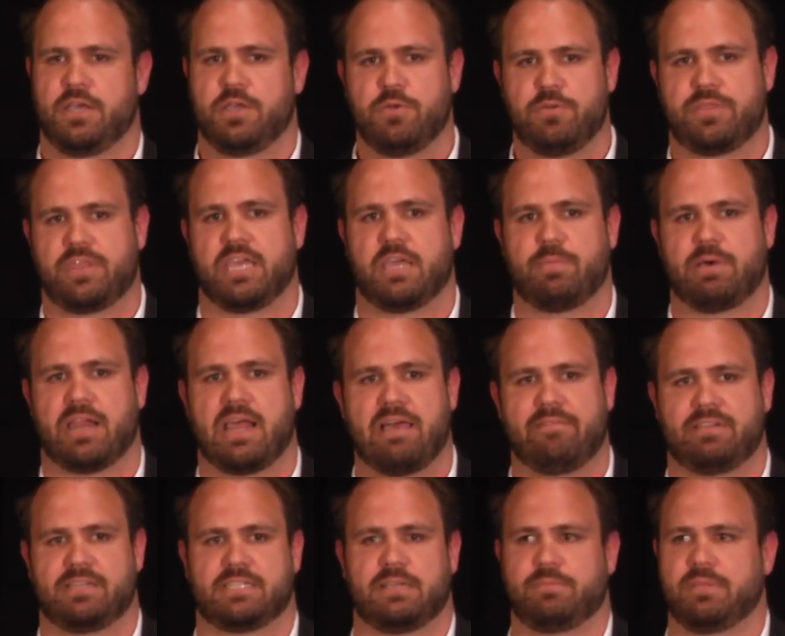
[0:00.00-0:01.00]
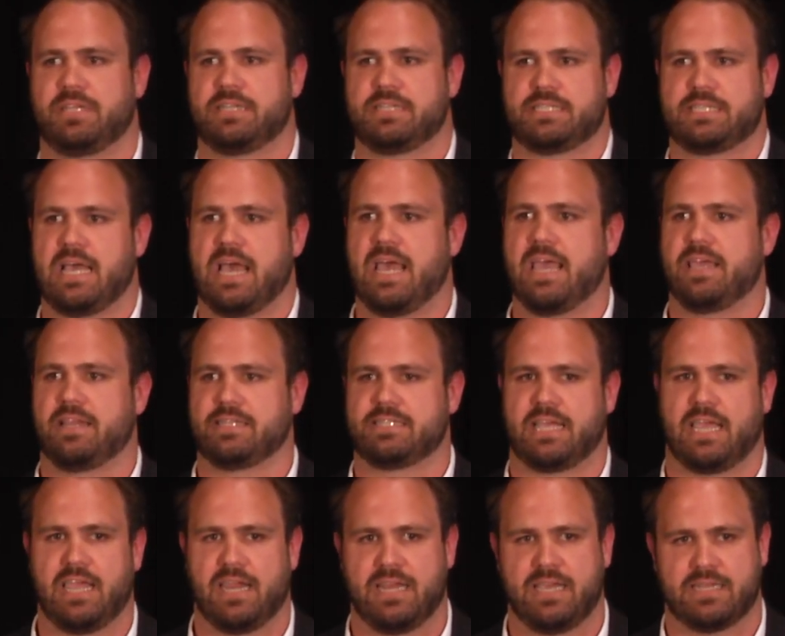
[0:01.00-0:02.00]
you think about having something to say and
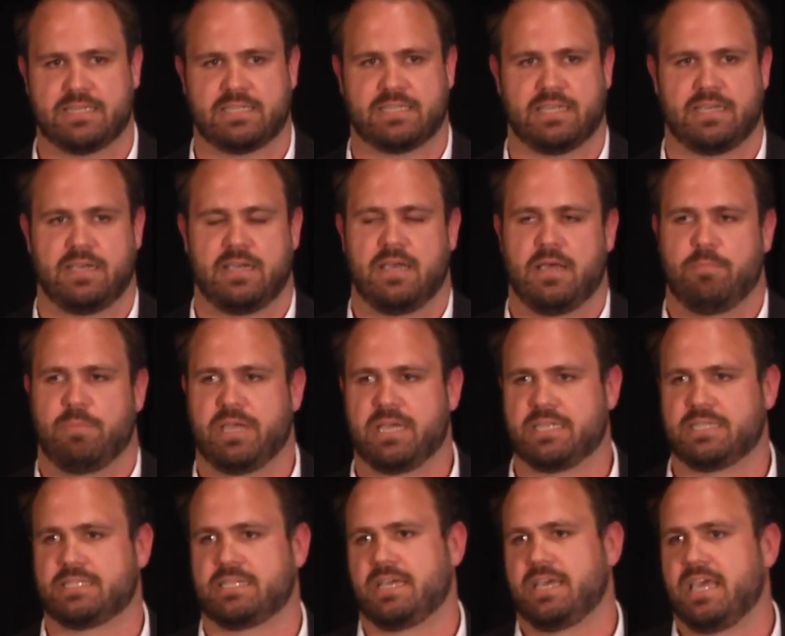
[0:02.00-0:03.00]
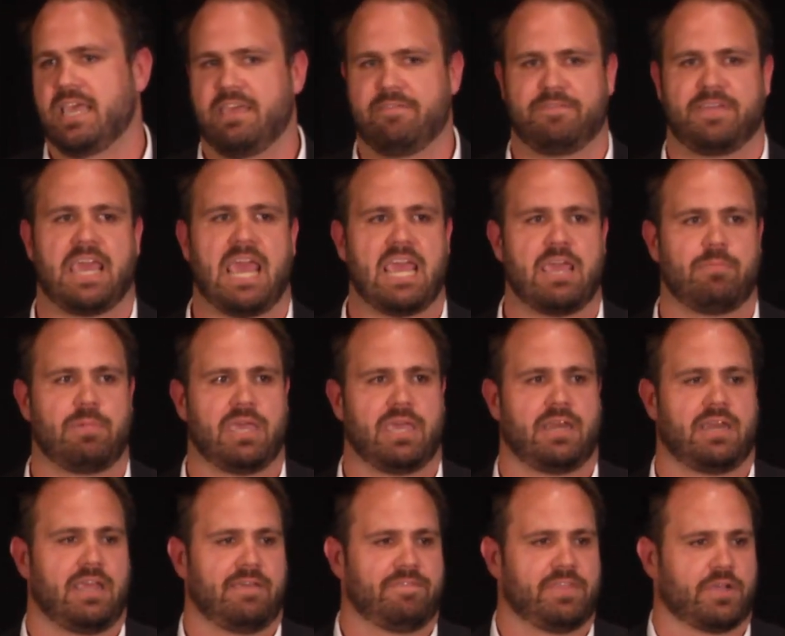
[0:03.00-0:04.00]
saying it. Because if
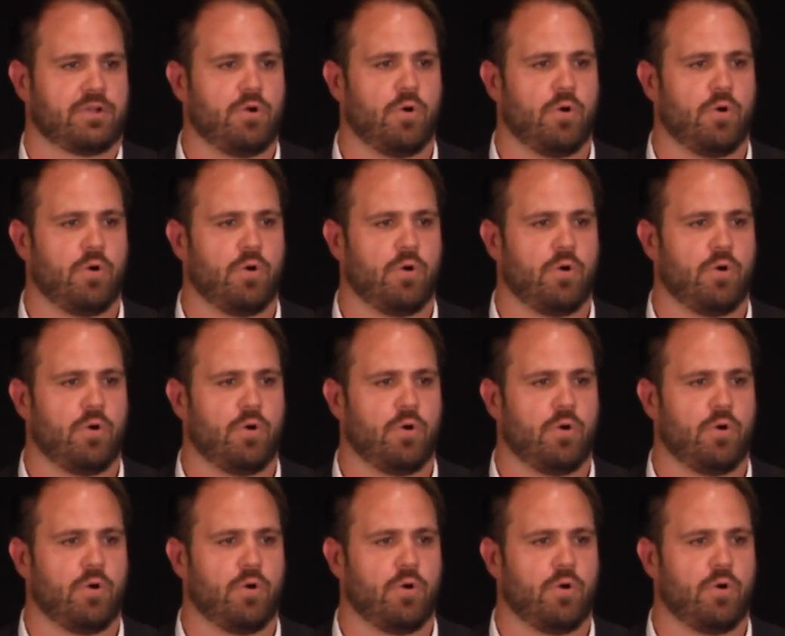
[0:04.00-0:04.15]
the